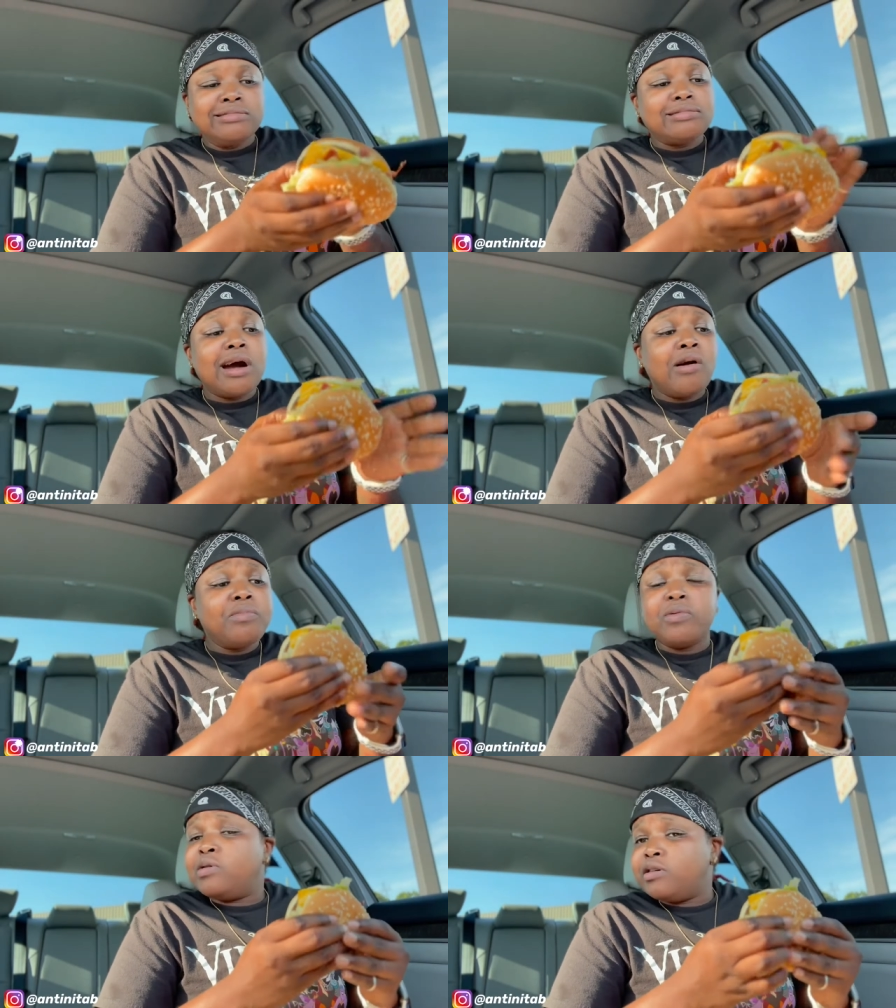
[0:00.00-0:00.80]
I hope
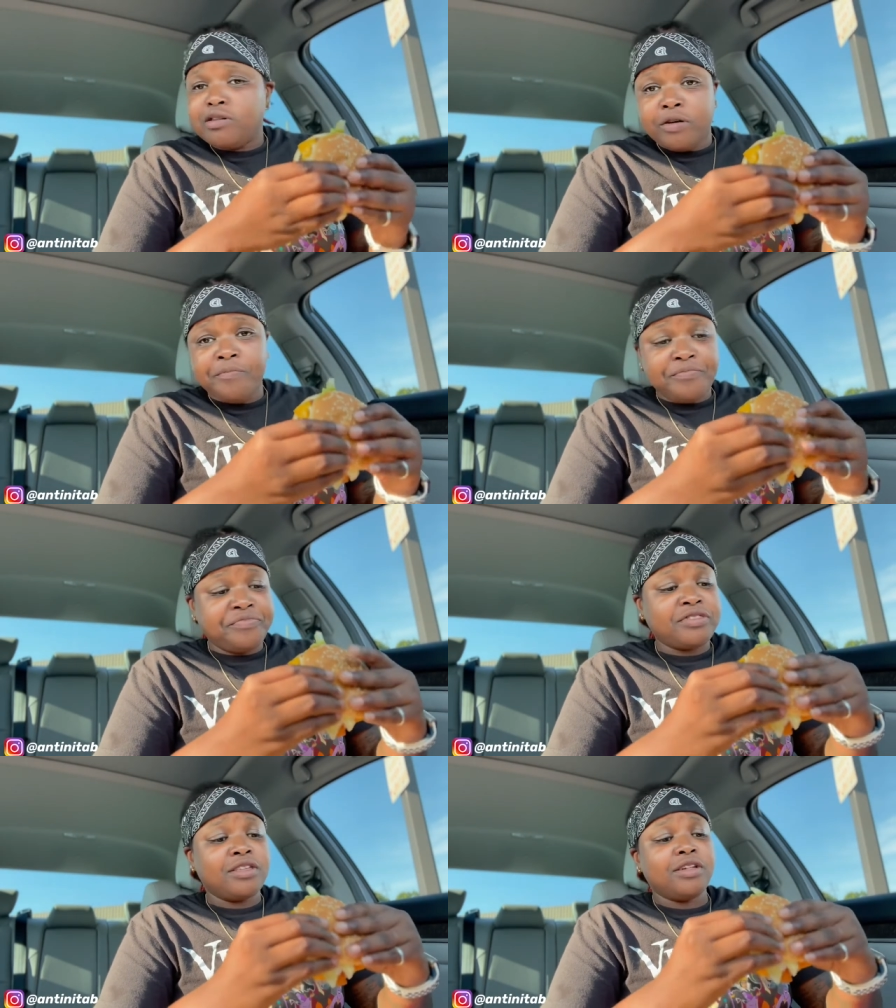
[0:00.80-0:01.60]
it was.
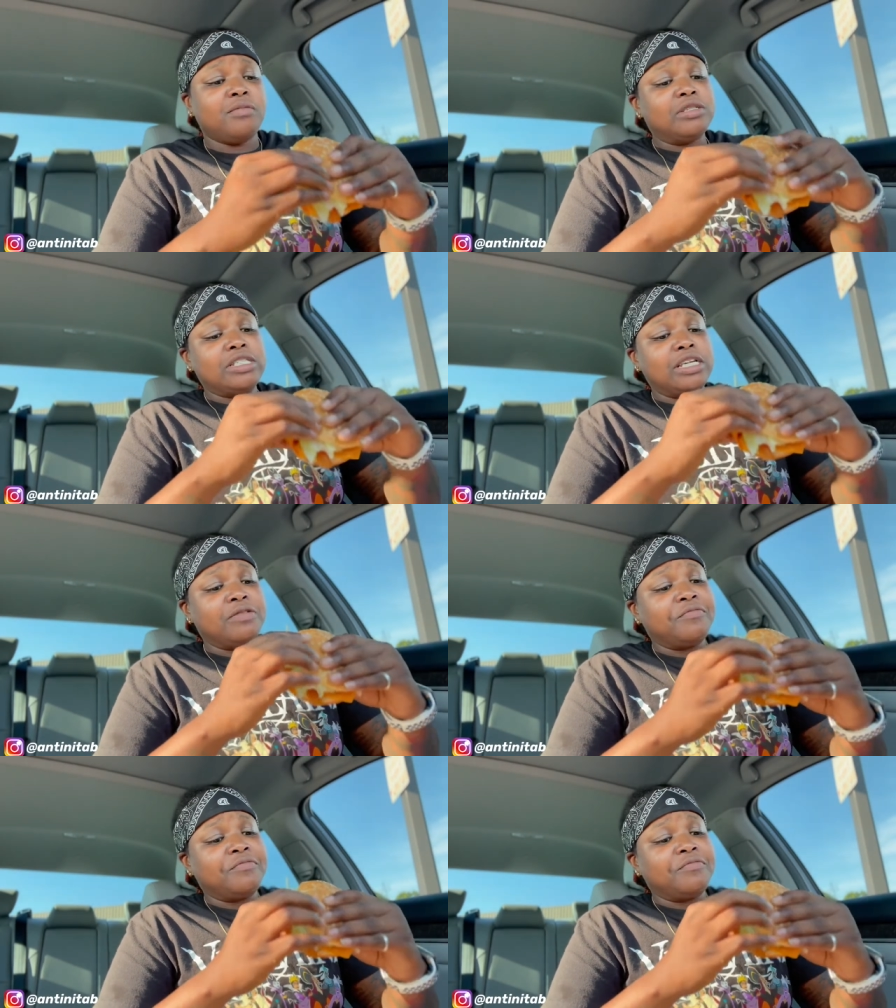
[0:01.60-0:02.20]
Let me see.